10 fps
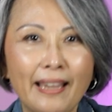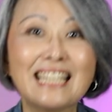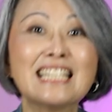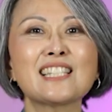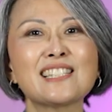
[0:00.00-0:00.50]

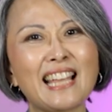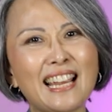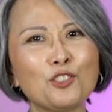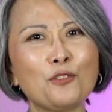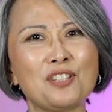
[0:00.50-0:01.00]

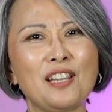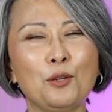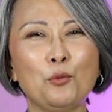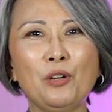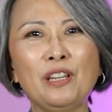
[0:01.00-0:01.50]
Instead of
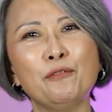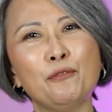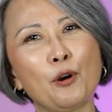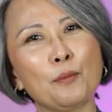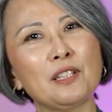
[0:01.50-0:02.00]
saying we
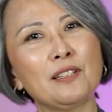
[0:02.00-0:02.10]
informed